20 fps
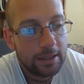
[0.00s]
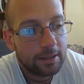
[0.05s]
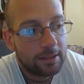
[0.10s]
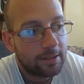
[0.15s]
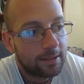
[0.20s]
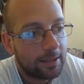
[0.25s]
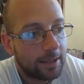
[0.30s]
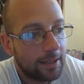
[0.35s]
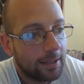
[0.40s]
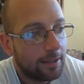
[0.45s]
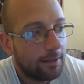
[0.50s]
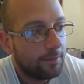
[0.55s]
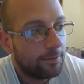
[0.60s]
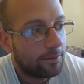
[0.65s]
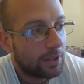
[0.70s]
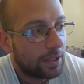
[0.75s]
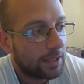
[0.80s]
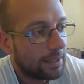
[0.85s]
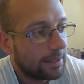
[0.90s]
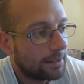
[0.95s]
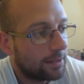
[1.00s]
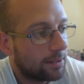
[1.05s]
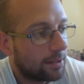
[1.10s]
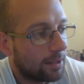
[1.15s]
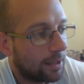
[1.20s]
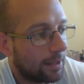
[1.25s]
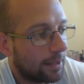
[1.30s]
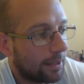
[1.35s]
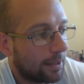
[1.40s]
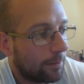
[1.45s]
say that
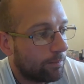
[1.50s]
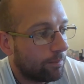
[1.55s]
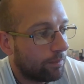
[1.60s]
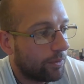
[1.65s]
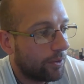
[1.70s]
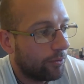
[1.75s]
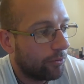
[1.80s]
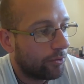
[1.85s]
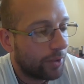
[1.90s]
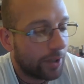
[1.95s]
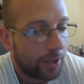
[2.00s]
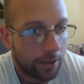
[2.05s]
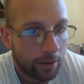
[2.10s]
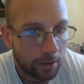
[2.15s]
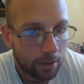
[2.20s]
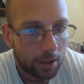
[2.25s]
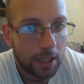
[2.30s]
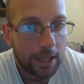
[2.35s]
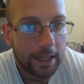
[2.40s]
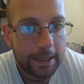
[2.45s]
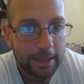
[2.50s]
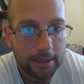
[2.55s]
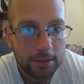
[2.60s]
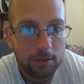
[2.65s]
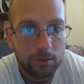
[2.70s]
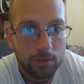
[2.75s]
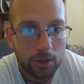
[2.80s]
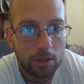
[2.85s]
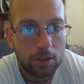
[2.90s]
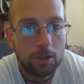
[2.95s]
the
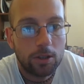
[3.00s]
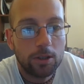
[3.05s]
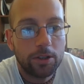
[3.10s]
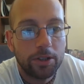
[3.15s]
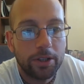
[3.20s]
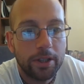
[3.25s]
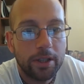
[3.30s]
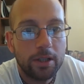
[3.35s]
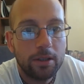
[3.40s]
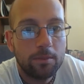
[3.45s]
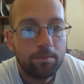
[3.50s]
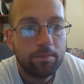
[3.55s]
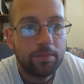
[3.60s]
line, the order,